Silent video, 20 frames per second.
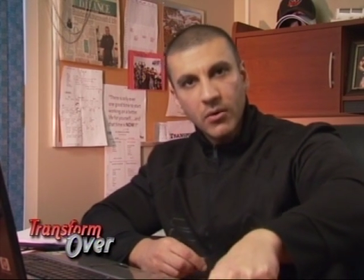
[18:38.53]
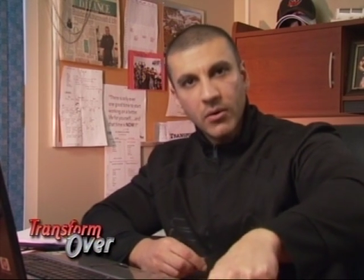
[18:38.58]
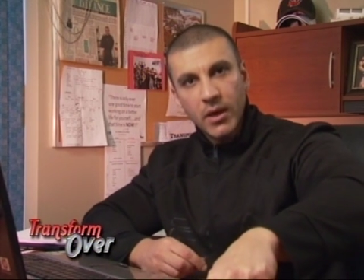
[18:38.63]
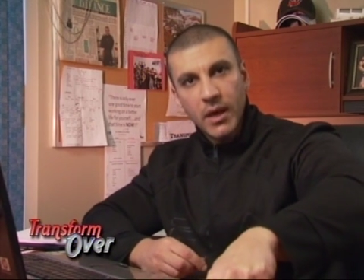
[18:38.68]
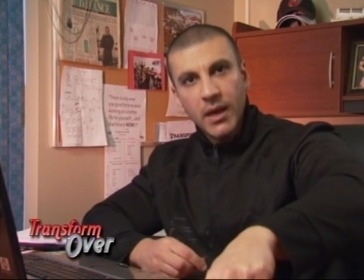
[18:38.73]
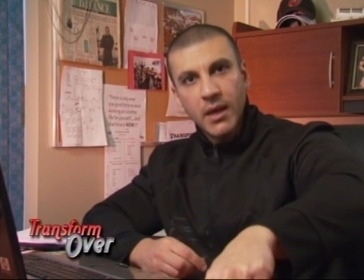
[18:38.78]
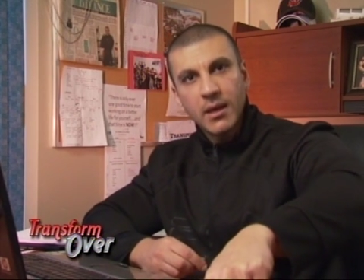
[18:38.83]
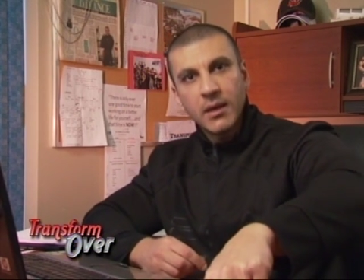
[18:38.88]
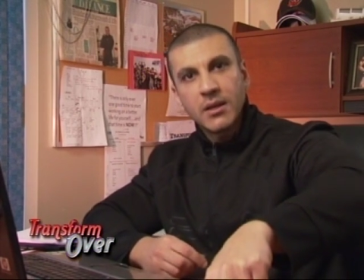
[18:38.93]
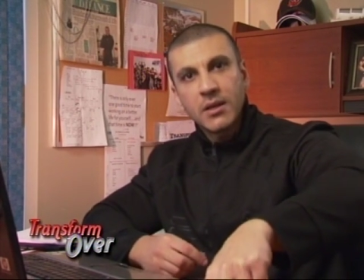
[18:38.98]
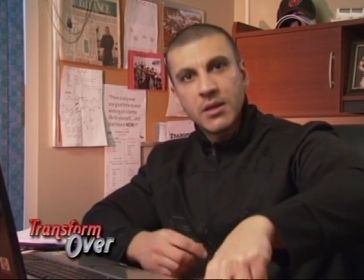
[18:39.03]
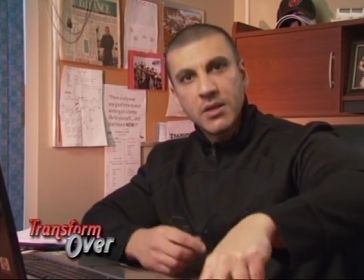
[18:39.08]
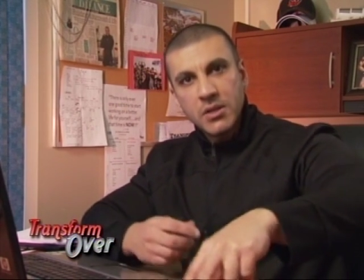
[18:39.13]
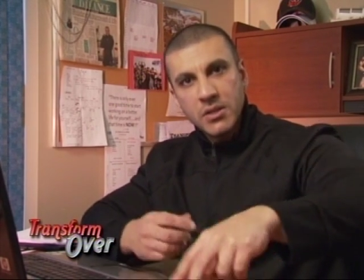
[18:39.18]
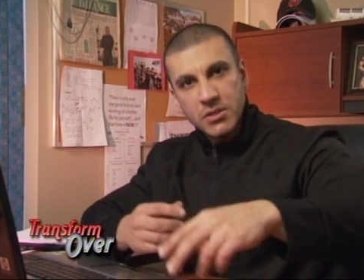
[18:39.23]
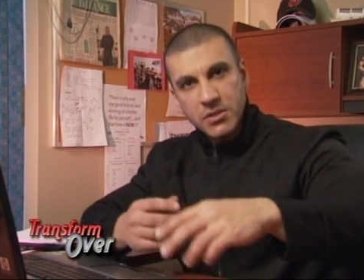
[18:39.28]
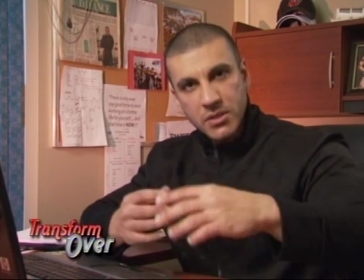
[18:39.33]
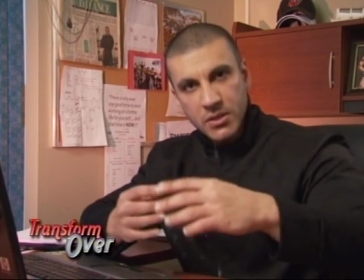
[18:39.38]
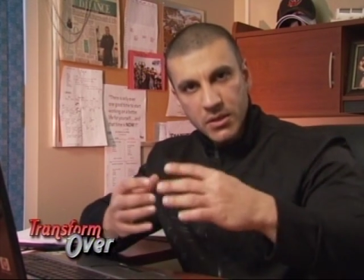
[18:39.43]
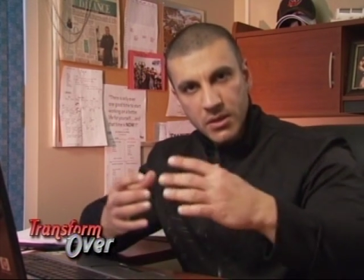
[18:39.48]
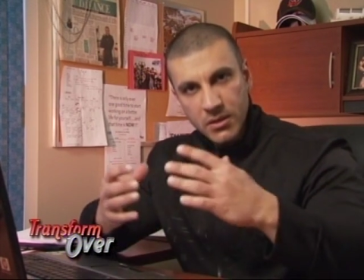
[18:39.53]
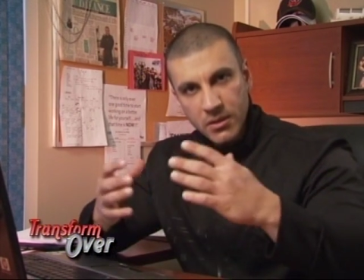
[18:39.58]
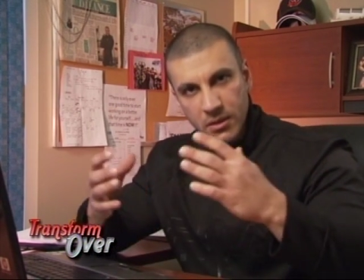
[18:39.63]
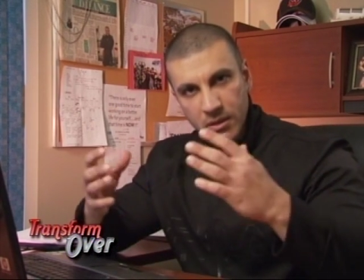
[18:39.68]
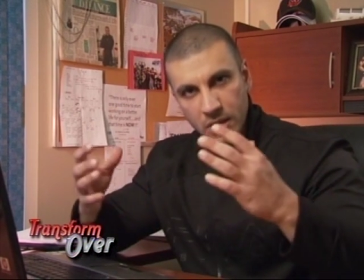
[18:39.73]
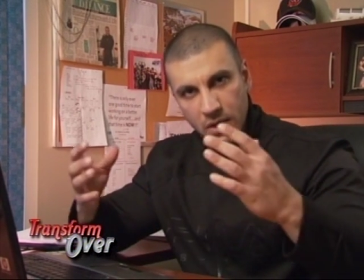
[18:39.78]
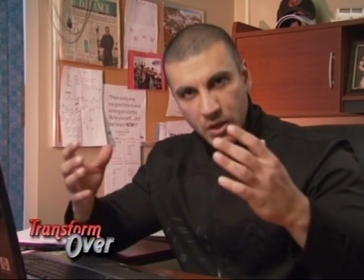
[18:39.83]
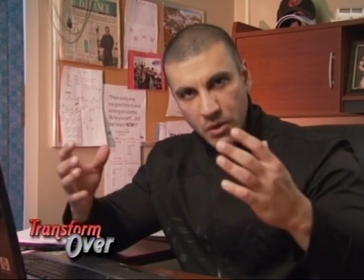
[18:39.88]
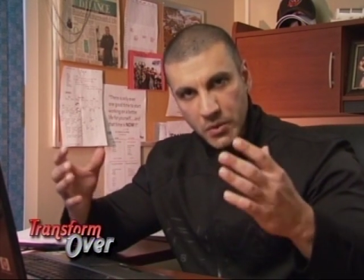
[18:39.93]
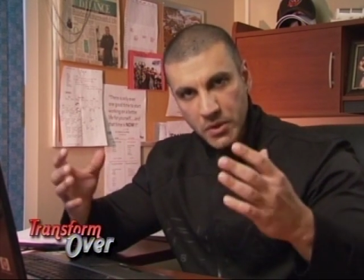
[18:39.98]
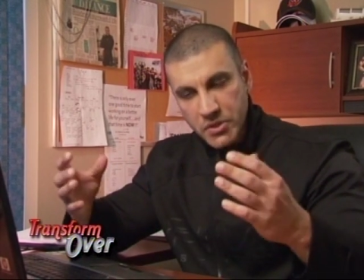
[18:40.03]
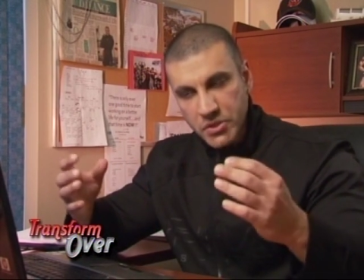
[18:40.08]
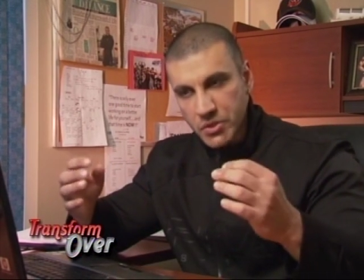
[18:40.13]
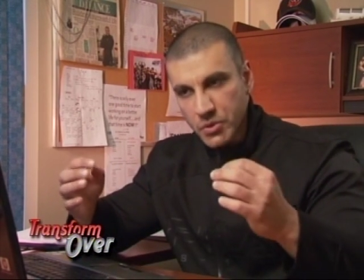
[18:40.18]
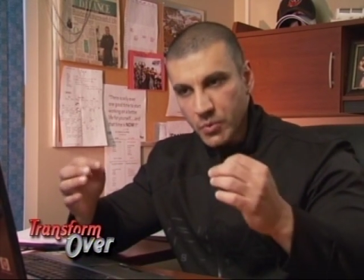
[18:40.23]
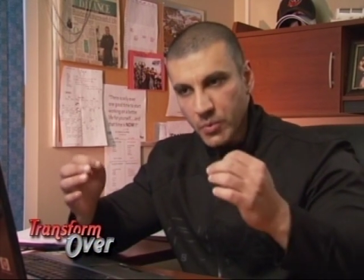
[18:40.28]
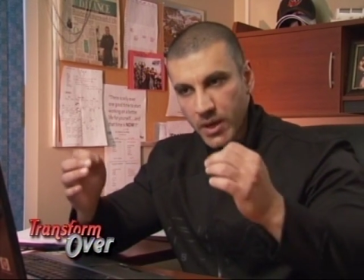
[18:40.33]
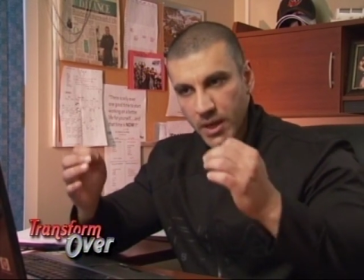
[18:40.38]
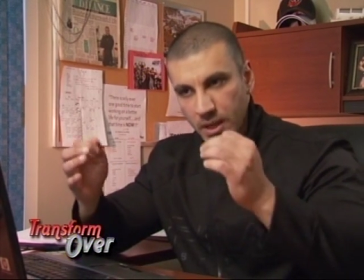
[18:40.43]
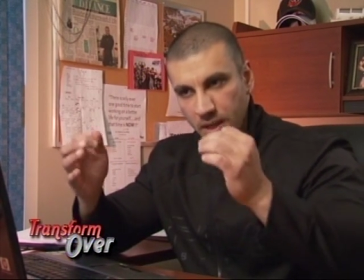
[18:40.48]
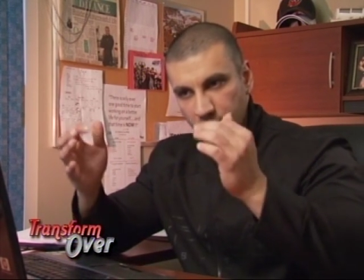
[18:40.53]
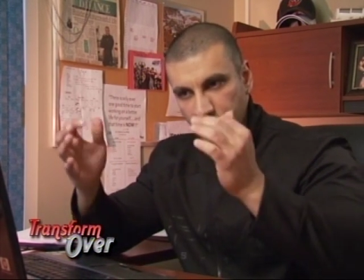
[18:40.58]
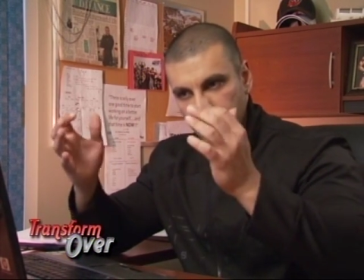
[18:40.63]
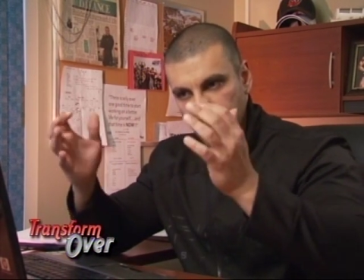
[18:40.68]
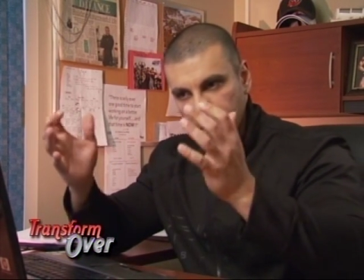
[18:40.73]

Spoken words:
okay, to increase your weight,